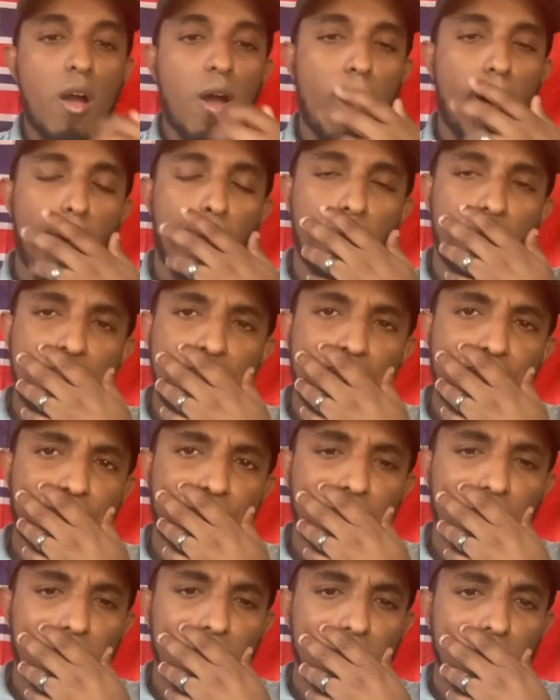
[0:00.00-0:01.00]

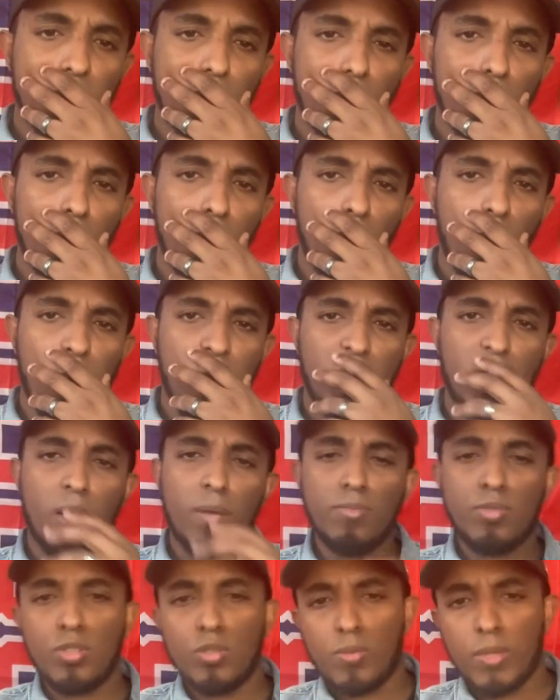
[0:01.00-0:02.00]
When it
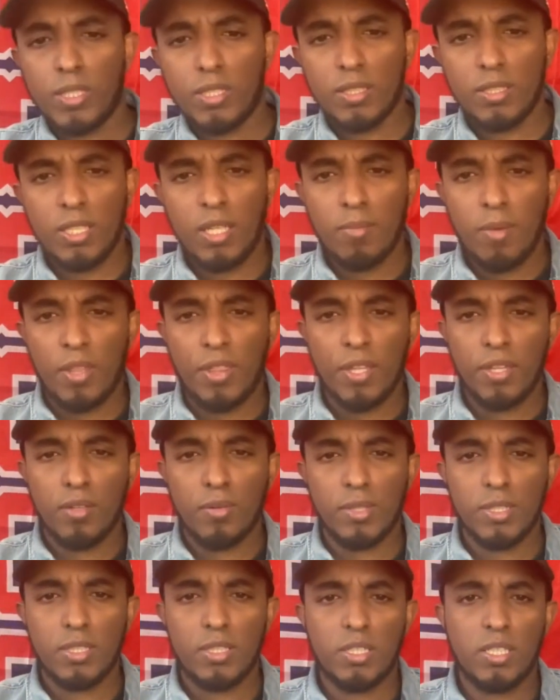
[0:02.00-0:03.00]
comes to the rest of the team, I think
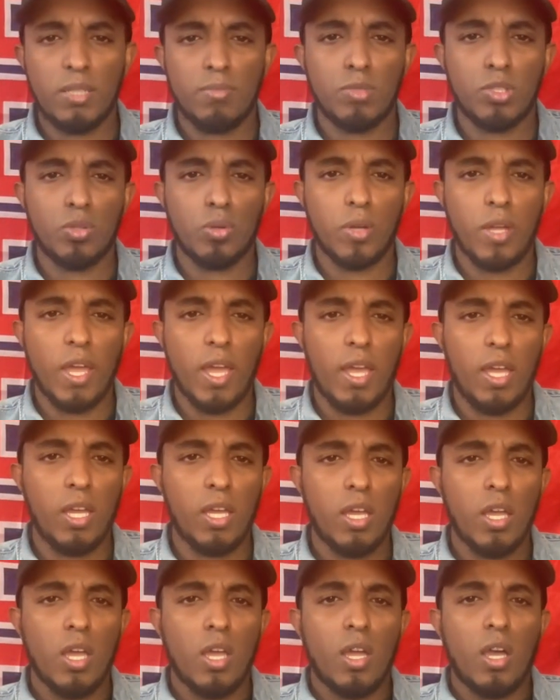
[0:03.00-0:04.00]
the rest of the team is okay.